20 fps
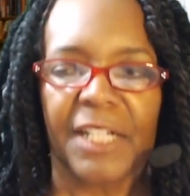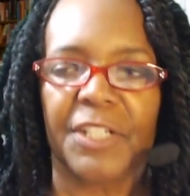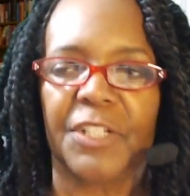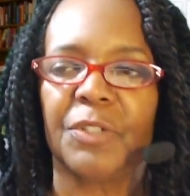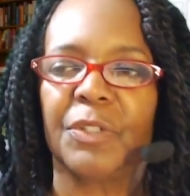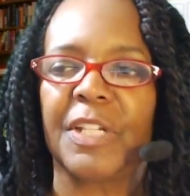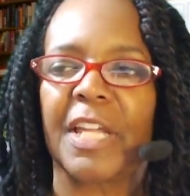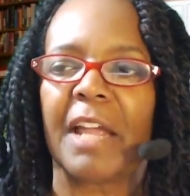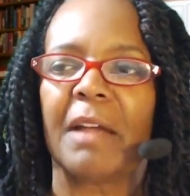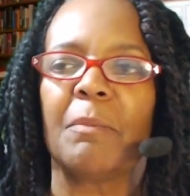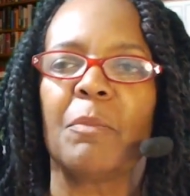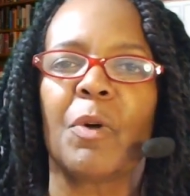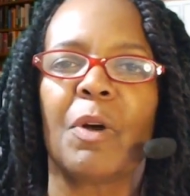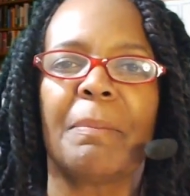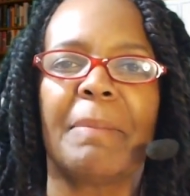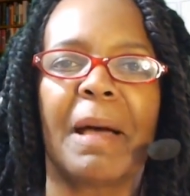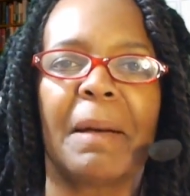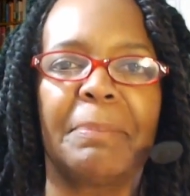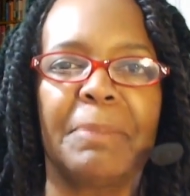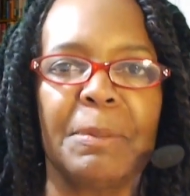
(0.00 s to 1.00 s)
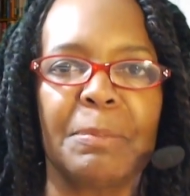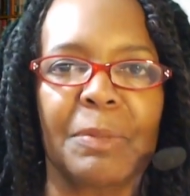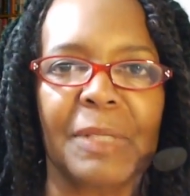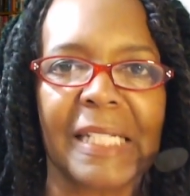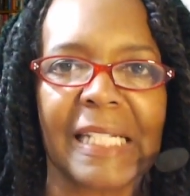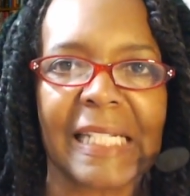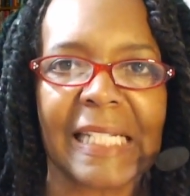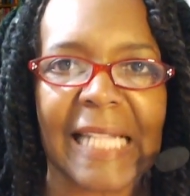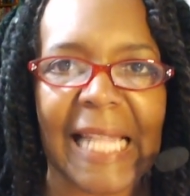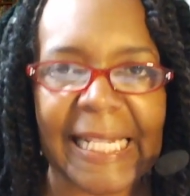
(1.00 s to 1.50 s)
You care more about
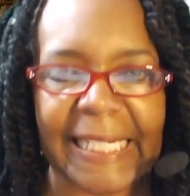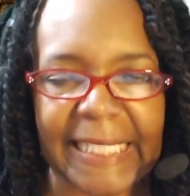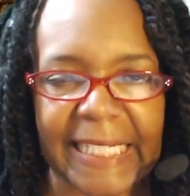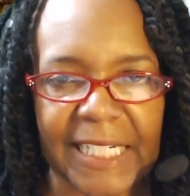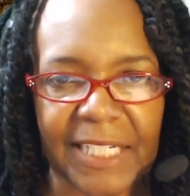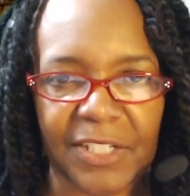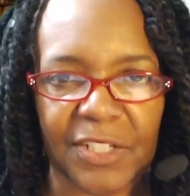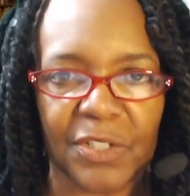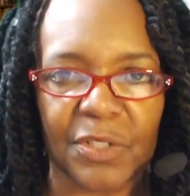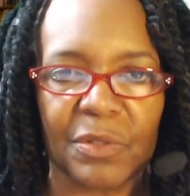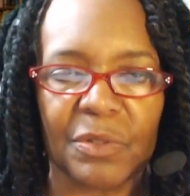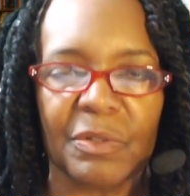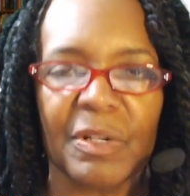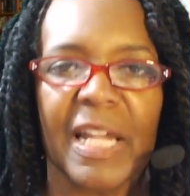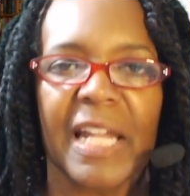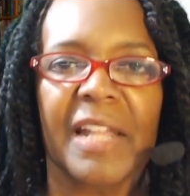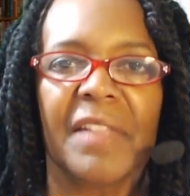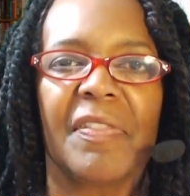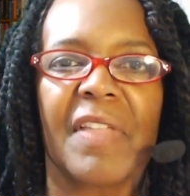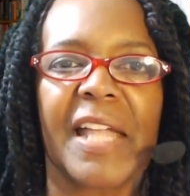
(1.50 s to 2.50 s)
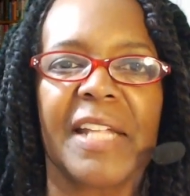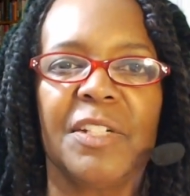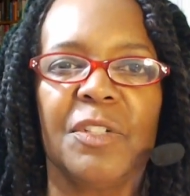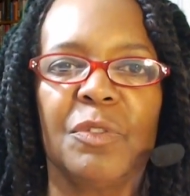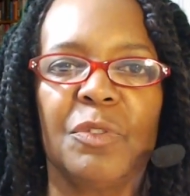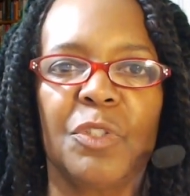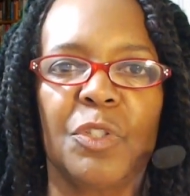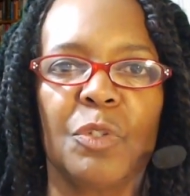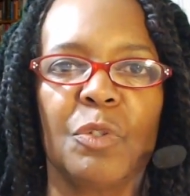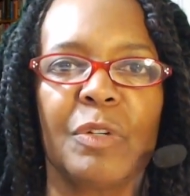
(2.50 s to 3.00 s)
people liking you than
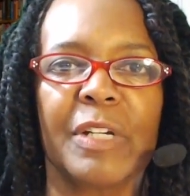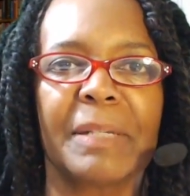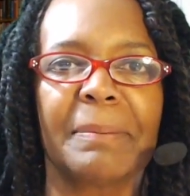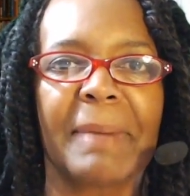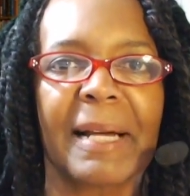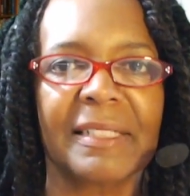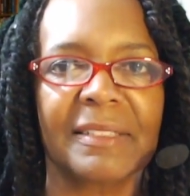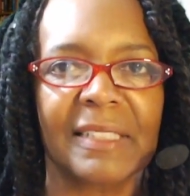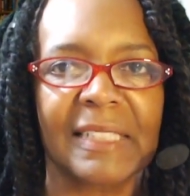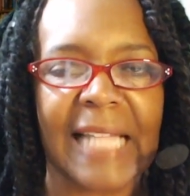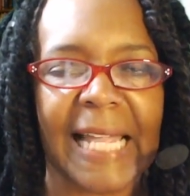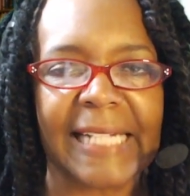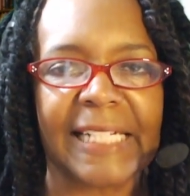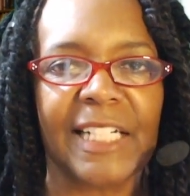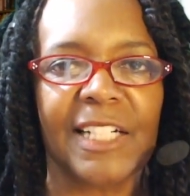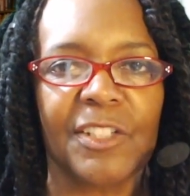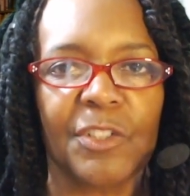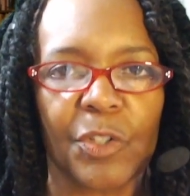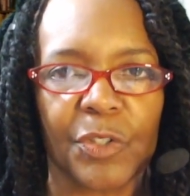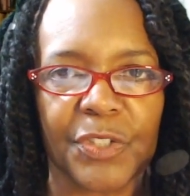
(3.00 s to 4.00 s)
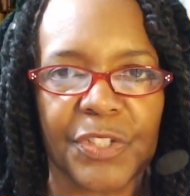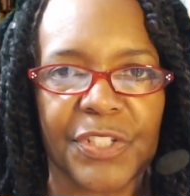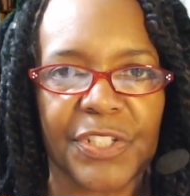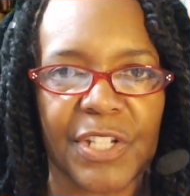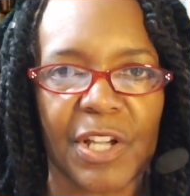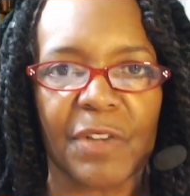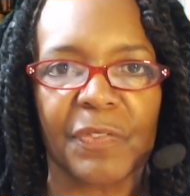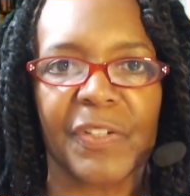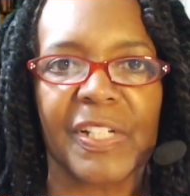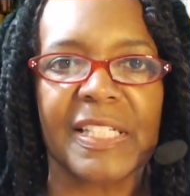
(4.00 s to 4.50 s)
you do about liking
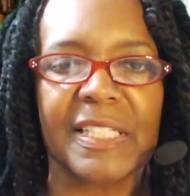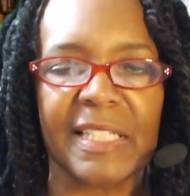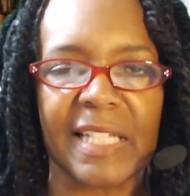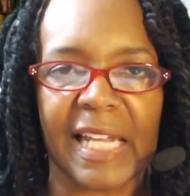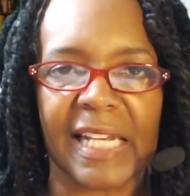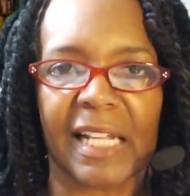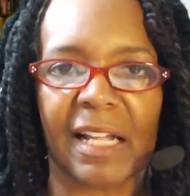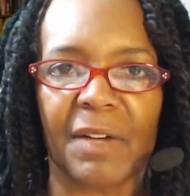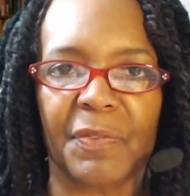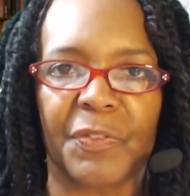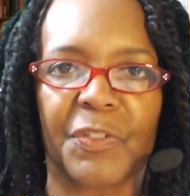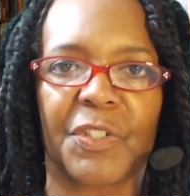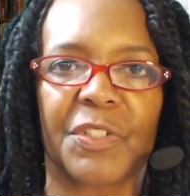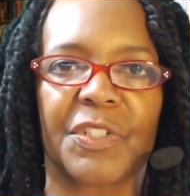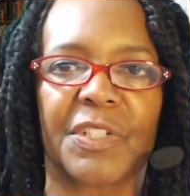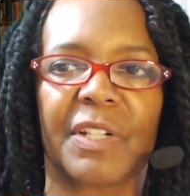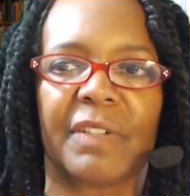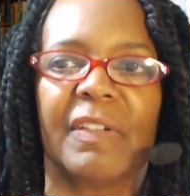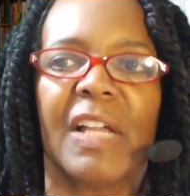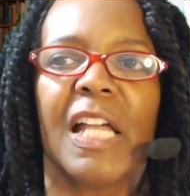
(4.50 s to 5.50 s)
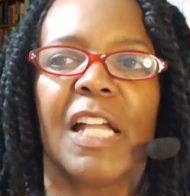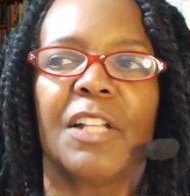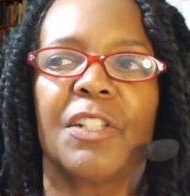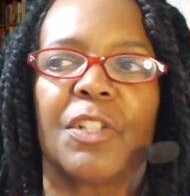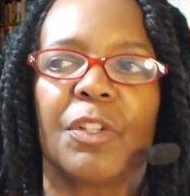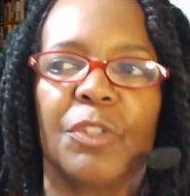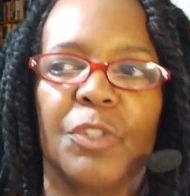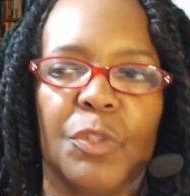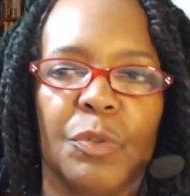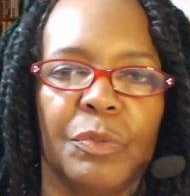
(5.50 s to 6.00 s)
yourself and standing up for yourself.
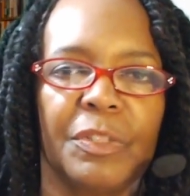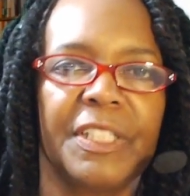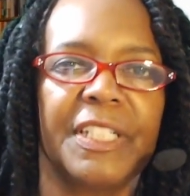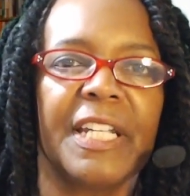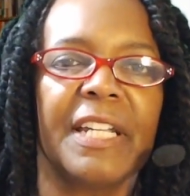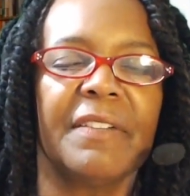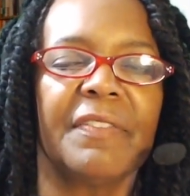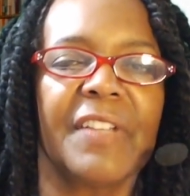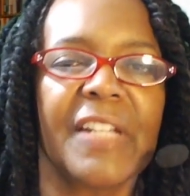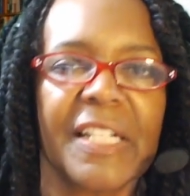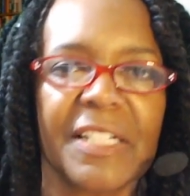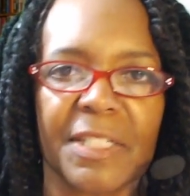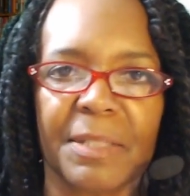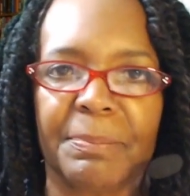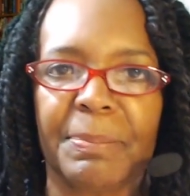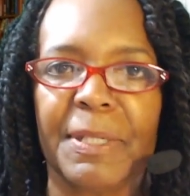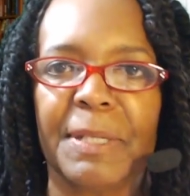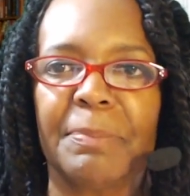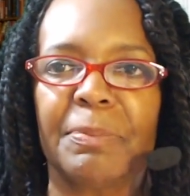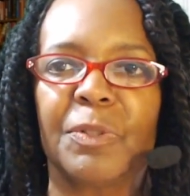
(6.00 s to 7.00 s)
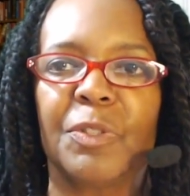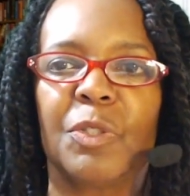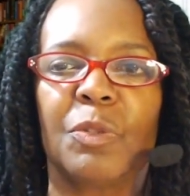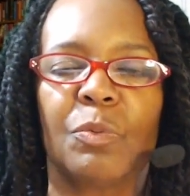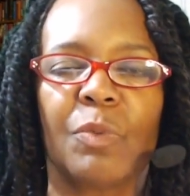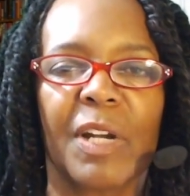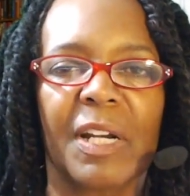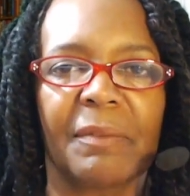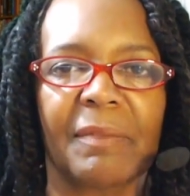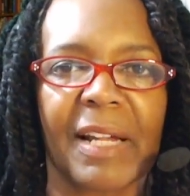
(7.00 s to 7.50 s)
So you give in to people, you
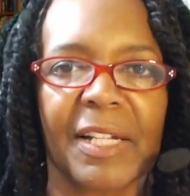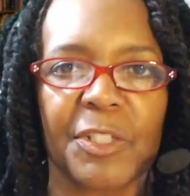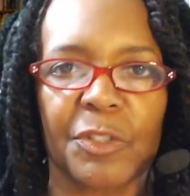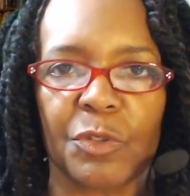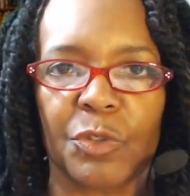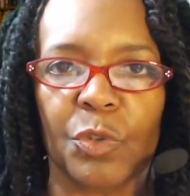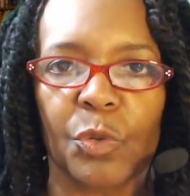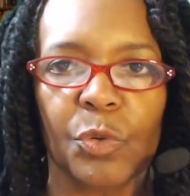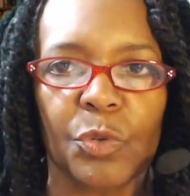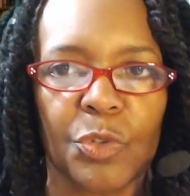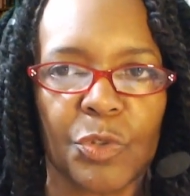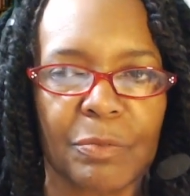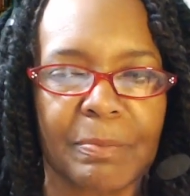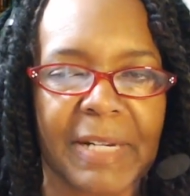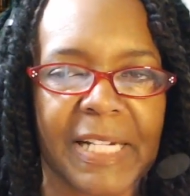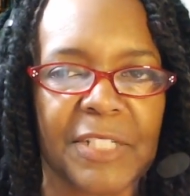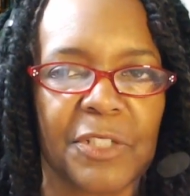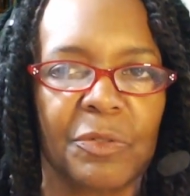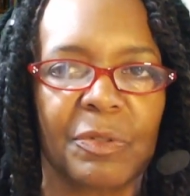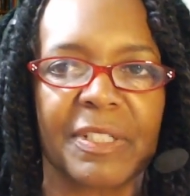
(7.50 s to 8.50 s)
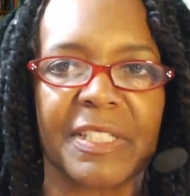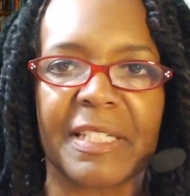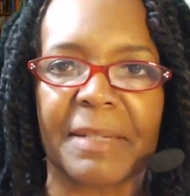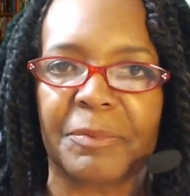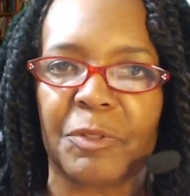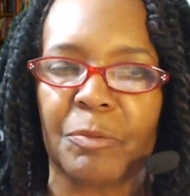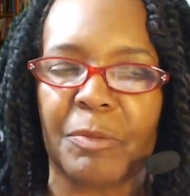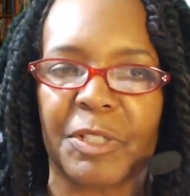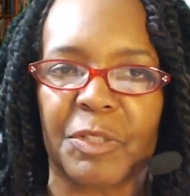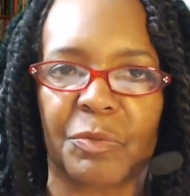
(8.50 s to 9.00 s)
run around, you do too much, you
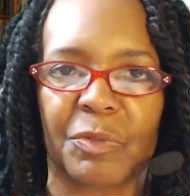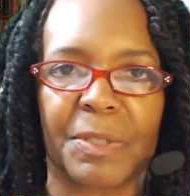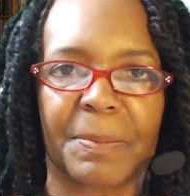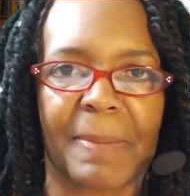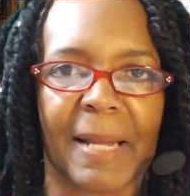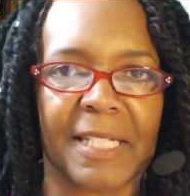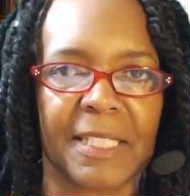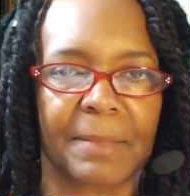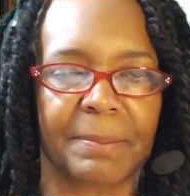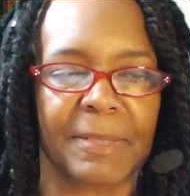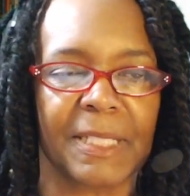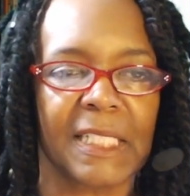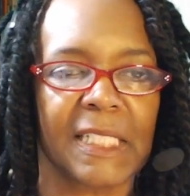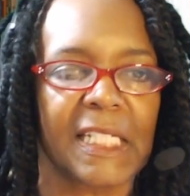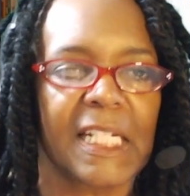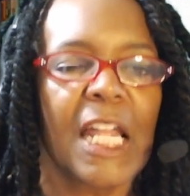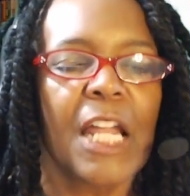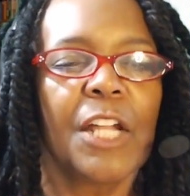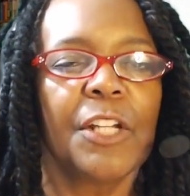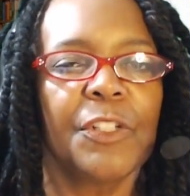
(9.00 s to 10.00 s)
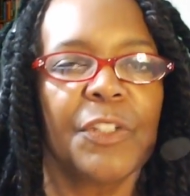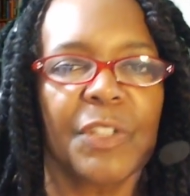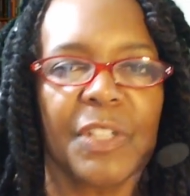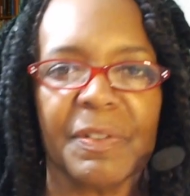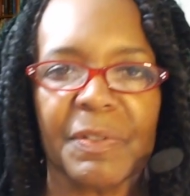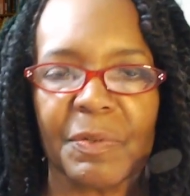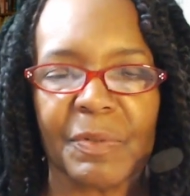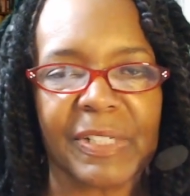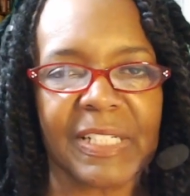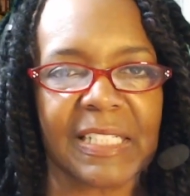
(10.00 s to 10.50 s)
accept too much responsibility. You don't
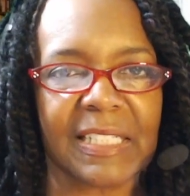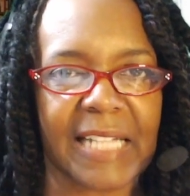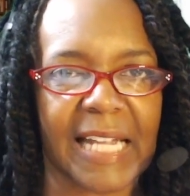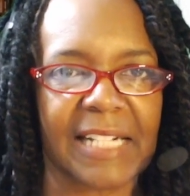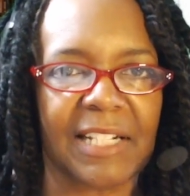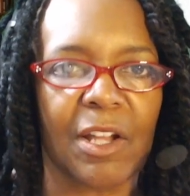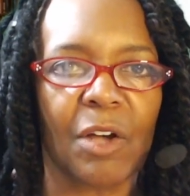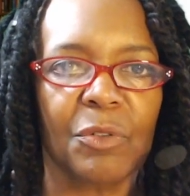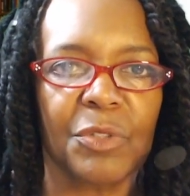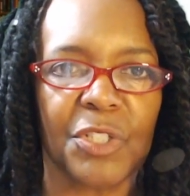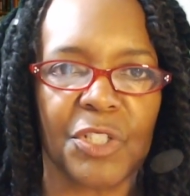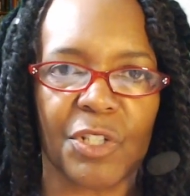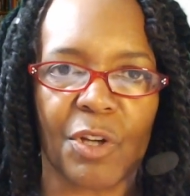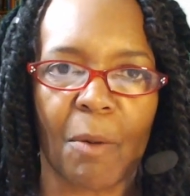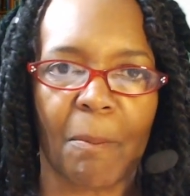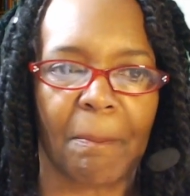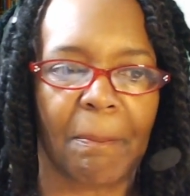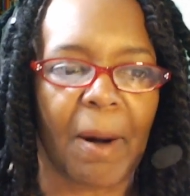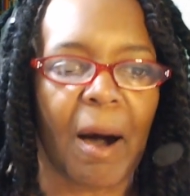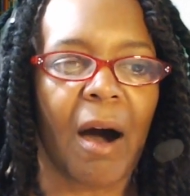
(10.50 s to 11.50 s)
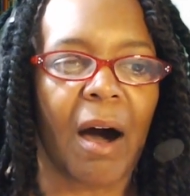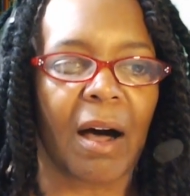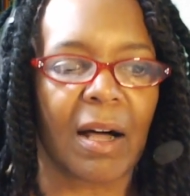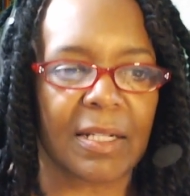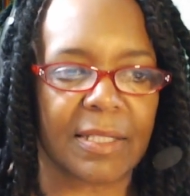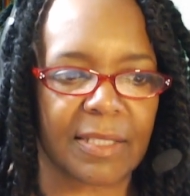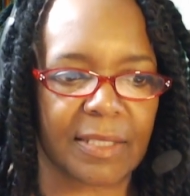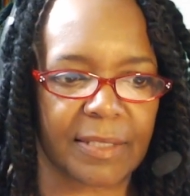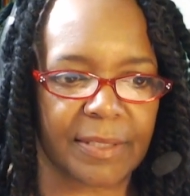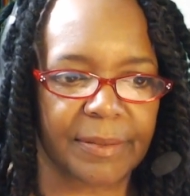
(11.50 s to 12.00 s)
even want to say no to your
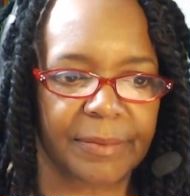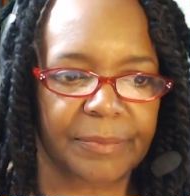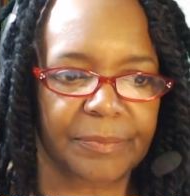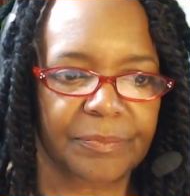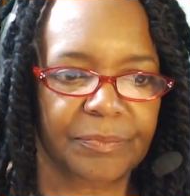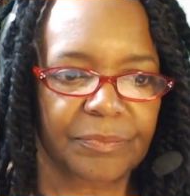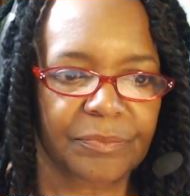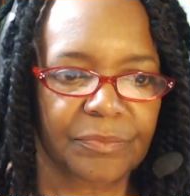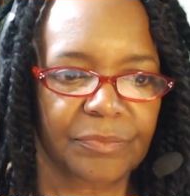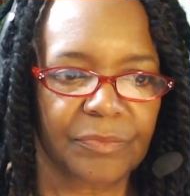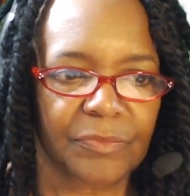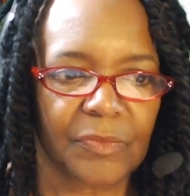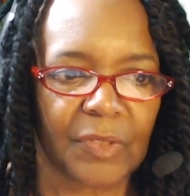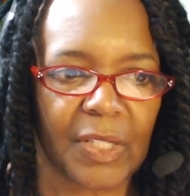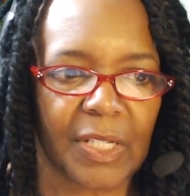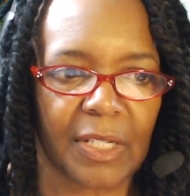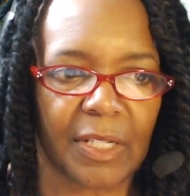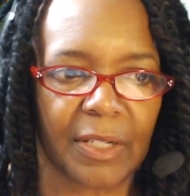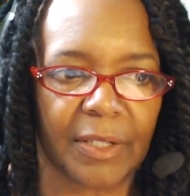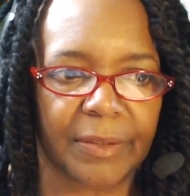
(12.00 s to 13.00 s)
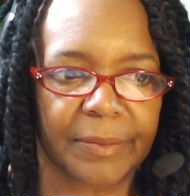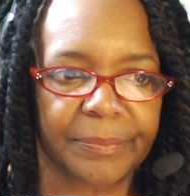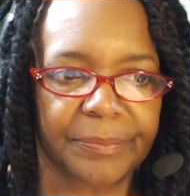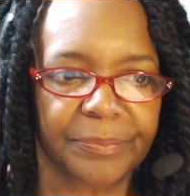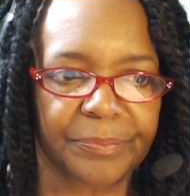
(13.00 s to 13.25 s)
boss. You know,